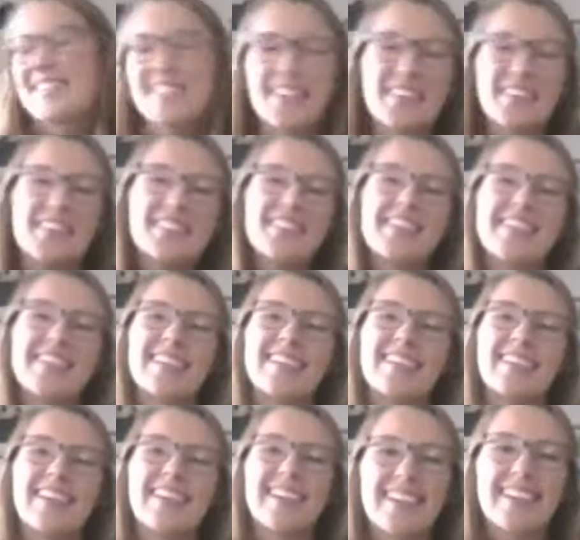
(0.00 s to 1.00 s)
So,
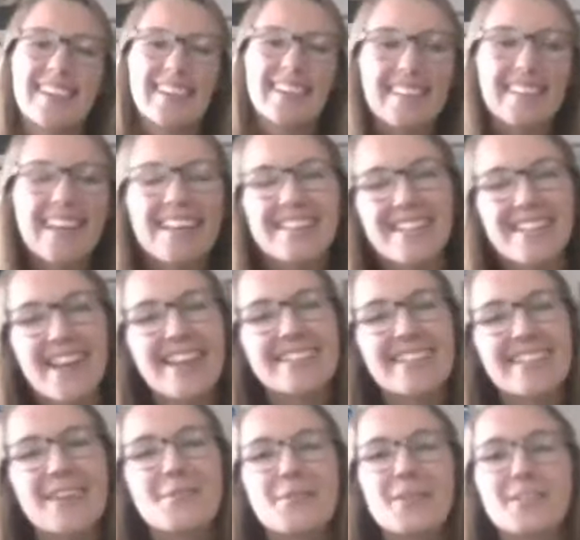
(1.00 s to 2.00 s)
yes, guys,
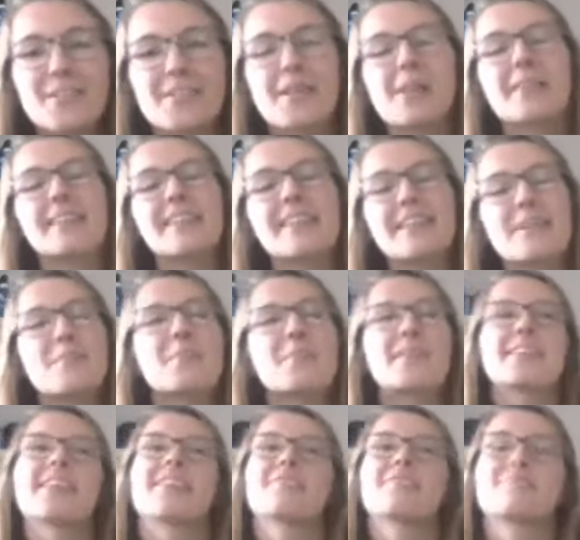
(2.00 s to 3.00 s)
that was a little
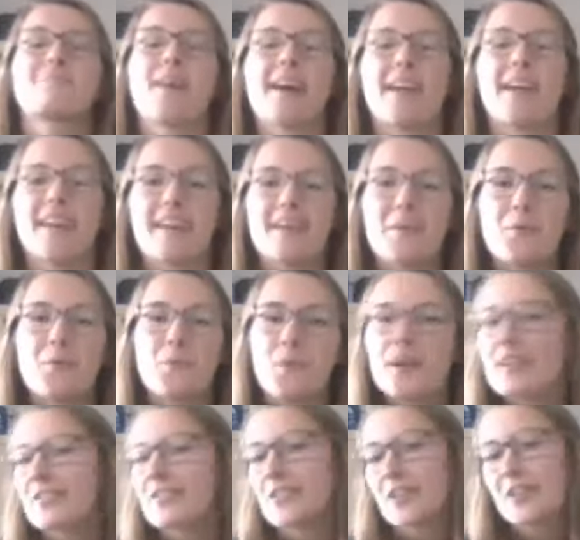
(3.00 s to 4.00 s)
bit of my
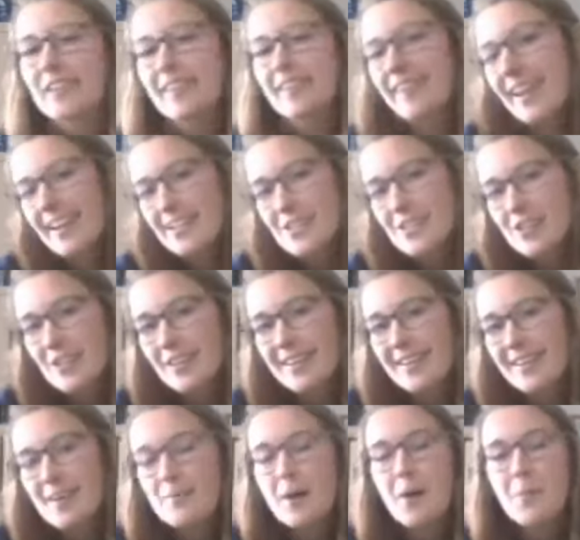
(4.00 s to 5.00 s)
whale nerd
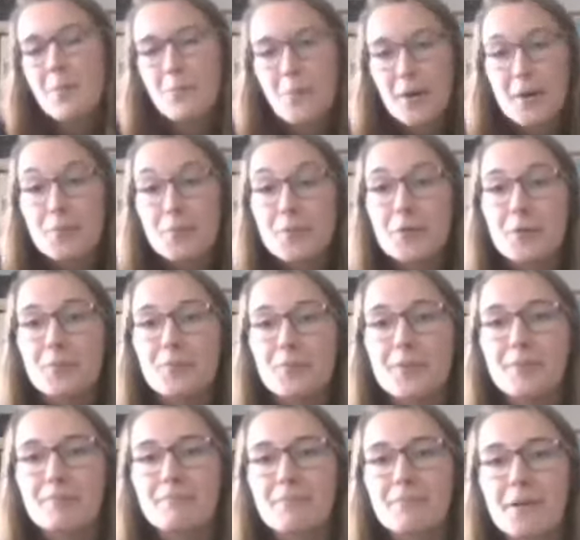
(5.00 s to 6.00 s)
lecture about whale poop.
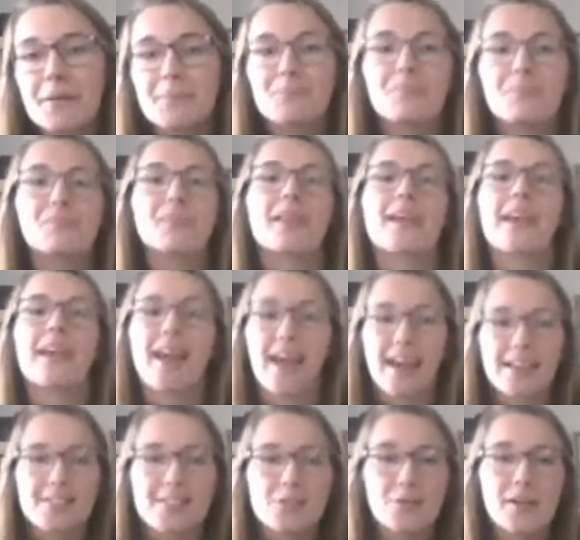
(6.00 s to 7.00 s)
But
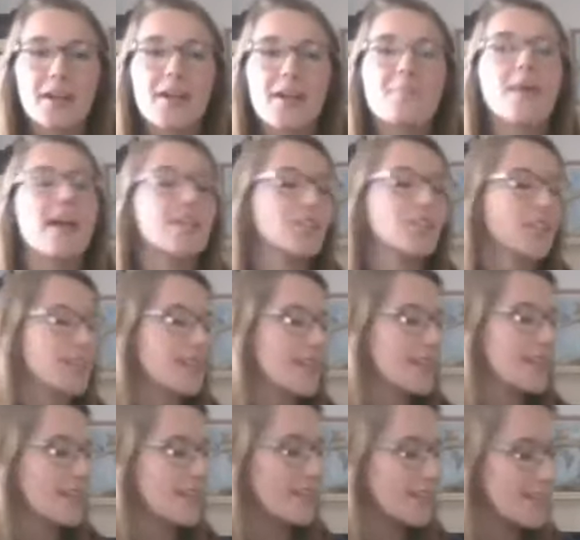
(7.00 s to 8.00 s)
as you can imagine,
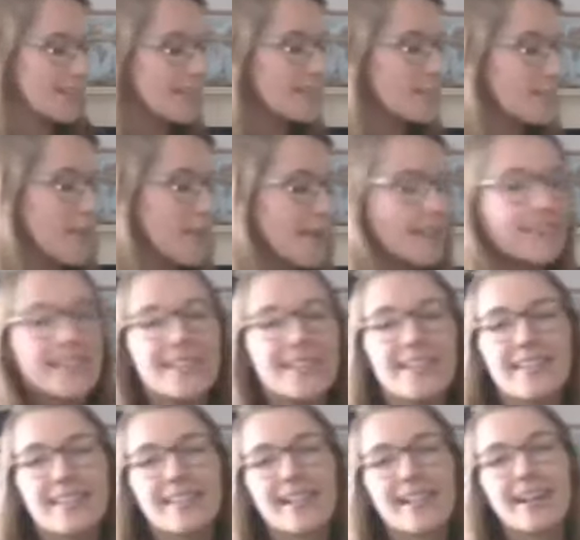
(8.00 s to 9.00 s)
this
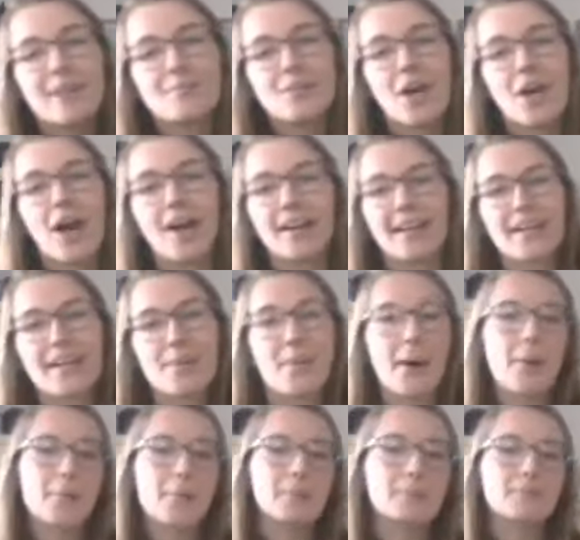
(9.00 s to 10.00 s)
baleen that I'm talking
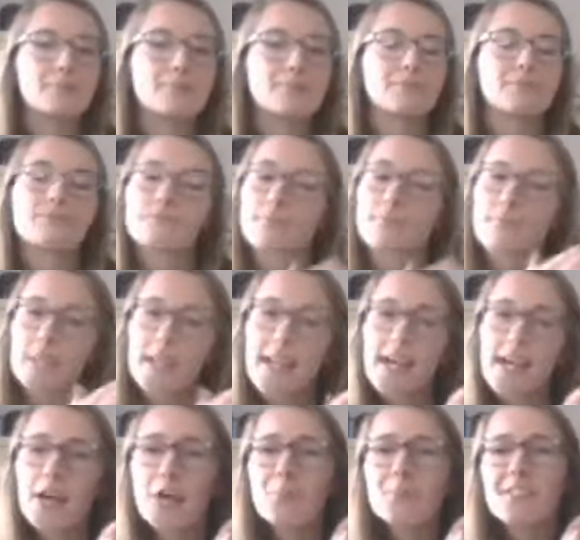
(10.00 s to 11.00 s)
about
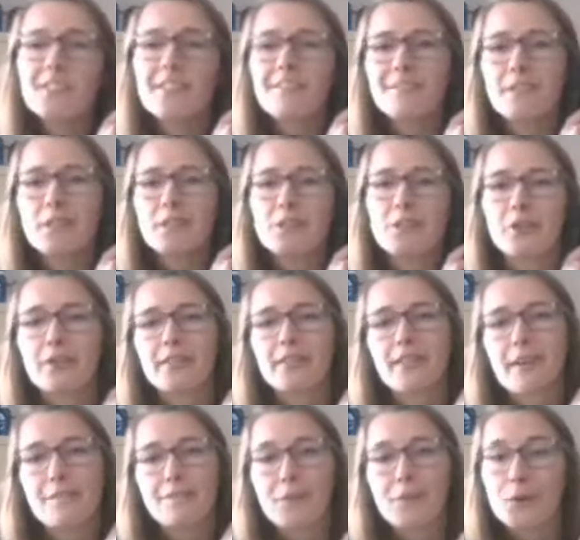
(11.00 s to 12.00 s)
helps to filter in
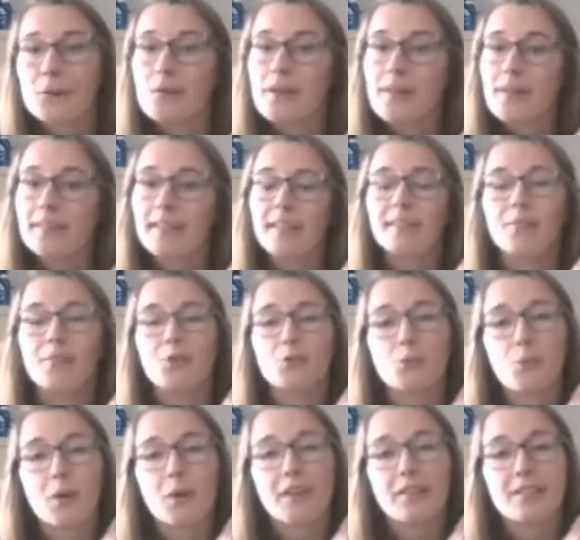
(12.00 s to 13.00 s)
that food that
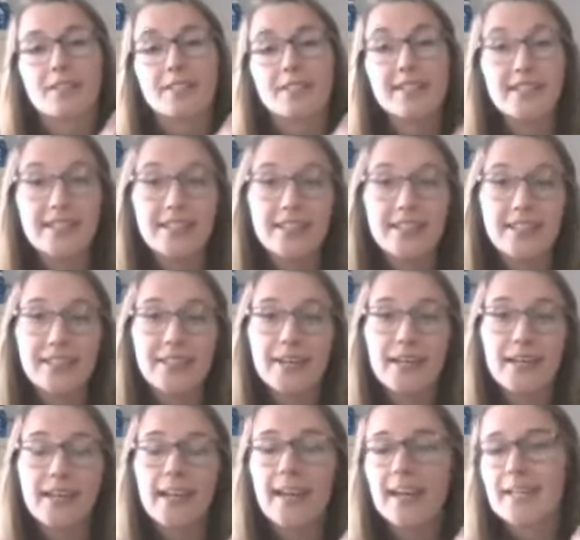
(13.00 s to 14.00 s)
those whales need,
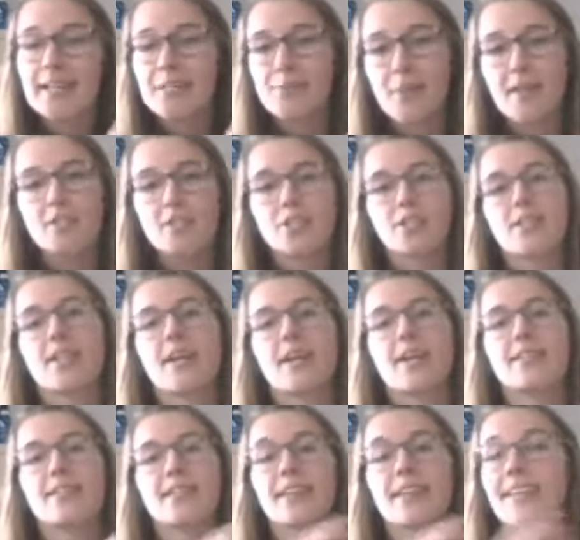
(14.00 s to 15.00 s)
especially
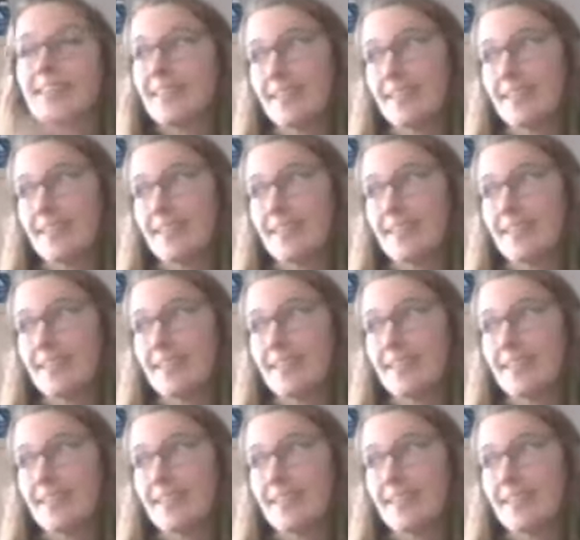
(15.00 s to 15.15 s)
as,